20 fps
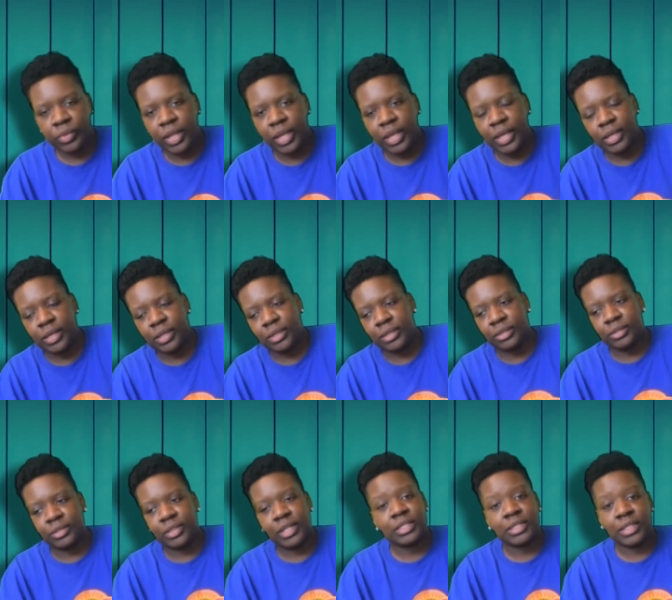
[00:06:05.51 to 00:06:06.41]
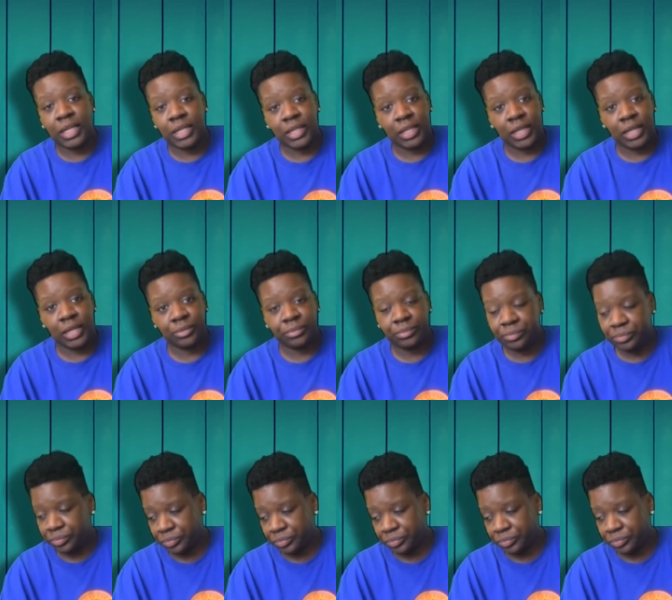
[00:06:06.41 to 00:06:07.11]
And that's not a lot.